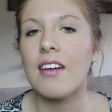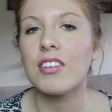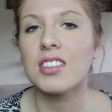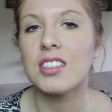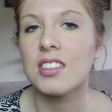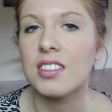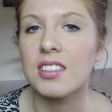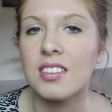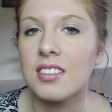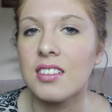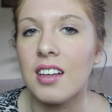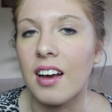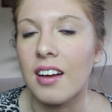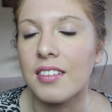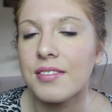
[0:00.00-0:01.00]
everyone just,
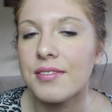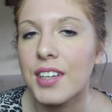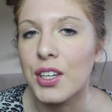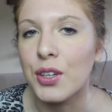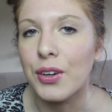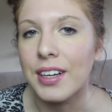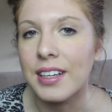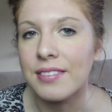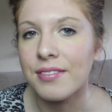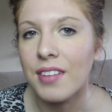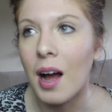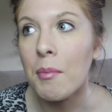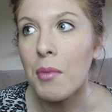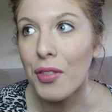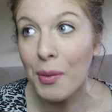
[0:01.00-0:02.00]
yeah, annoying.
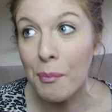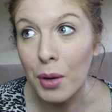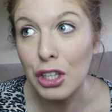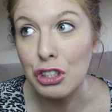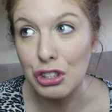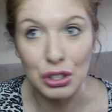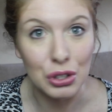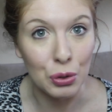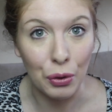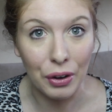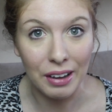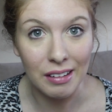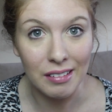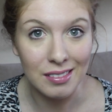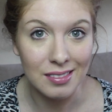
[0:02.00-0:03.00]
I'm not the most
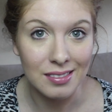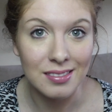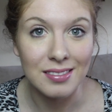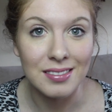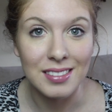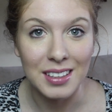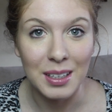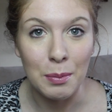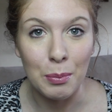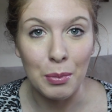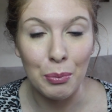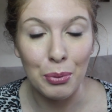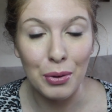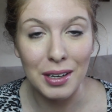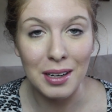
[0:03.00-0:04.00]
annoying.
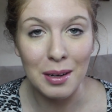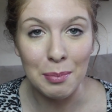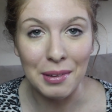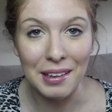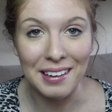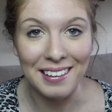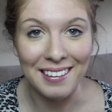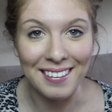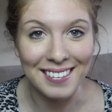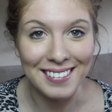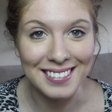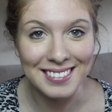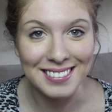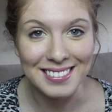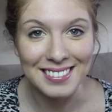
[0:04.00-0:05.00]
I'm pretty up there.
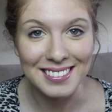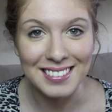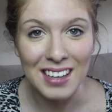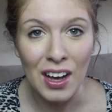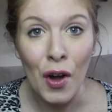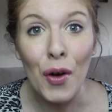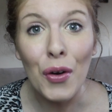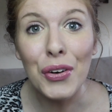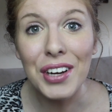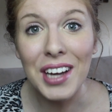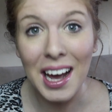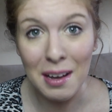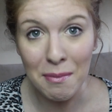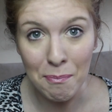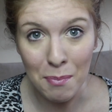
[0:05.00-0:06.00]

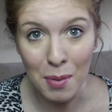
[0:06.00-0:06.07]
Okay,